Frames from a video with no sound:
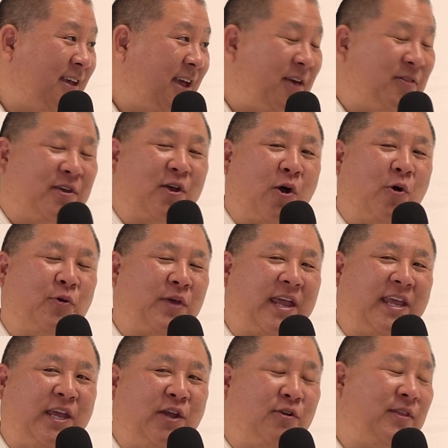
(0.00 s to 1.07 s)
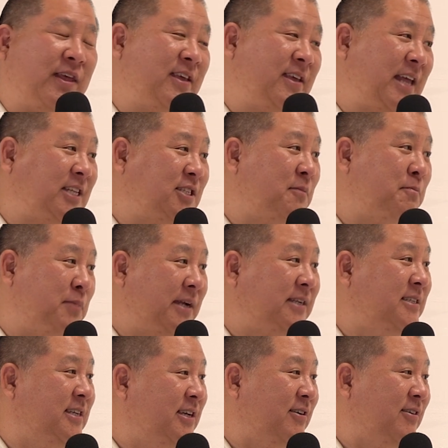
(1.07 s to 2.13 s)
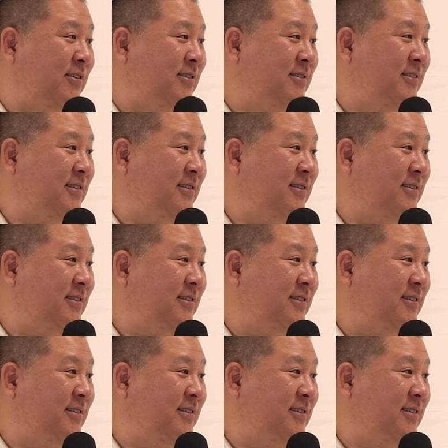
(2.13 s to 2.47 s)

and then go with Aikido, like that's a big deal.